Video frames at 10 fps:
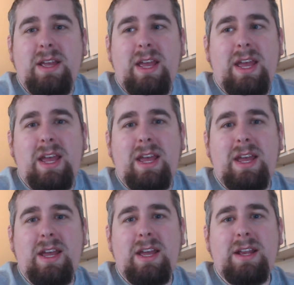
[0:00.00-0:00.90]

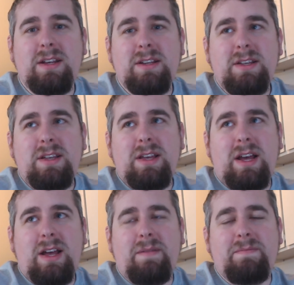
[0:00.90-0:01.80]
And,
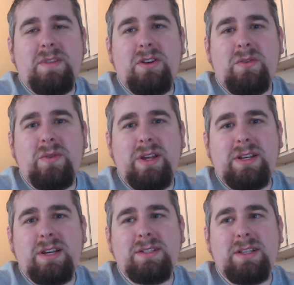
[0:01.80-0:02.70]
um, you know, it
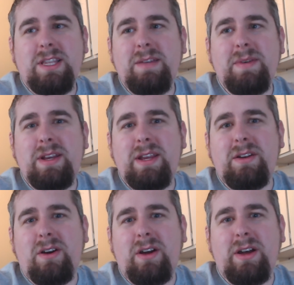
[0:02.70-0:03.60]
doesn't limit it
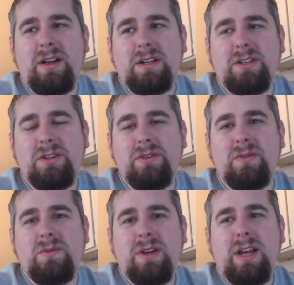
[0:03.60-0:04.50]
uh,
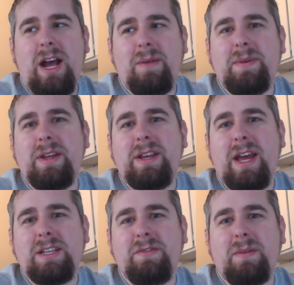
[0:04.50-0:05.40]
to how many
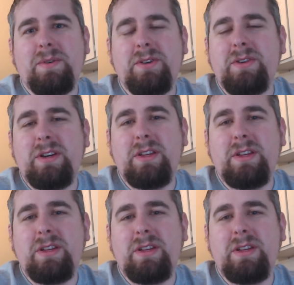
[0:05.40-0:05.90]
attacks of opportunity